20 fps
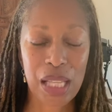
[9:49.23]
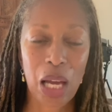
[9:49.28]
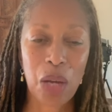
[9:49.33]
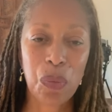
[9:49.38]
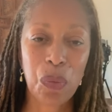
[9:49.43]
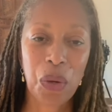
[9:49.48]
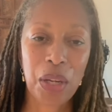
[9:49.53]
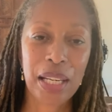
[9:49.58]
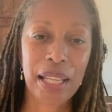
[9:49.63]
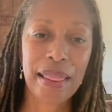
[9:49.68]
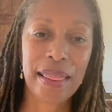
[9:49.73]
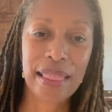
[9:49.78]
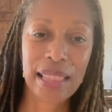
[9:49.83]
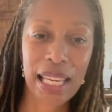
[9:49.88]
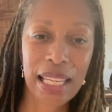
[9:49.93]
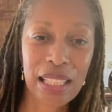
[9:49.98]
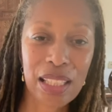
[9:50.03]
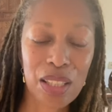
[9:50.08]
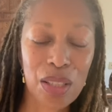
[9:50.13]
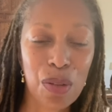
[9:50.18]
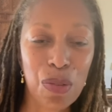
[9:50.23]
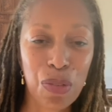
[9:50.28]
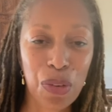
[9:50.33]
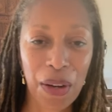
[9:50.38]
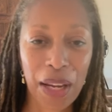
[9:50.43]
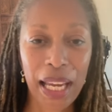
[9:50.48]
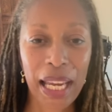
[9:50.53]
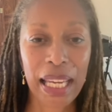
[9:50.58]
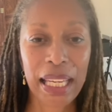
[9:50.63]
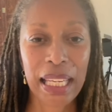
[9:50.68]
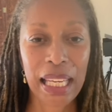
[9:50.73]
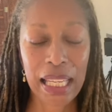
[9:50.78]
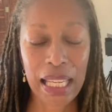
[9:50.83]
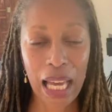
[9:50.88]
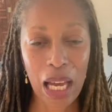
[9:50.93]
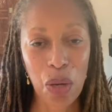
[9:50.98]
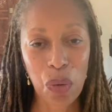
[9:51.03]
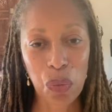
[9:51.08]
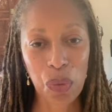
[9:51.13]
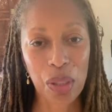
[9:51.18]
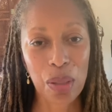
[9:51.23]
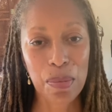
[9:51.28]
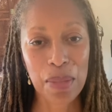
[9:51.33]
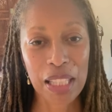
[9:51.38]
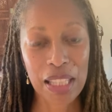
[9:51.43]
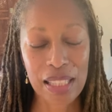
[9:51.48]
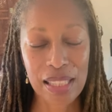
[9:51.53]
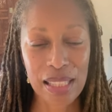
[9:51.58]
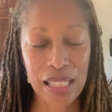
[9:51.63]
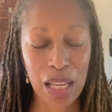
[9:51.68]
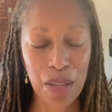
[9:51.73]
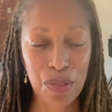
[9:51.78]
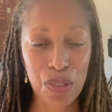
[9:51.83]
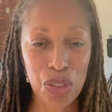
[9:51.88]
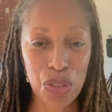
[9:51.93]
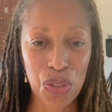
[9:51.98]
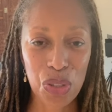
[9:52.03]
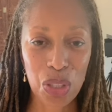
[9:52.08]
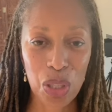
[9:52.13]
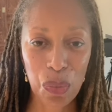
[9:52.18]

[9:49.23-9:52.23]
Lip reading: I want to thank you for hanging out with me this afternoon.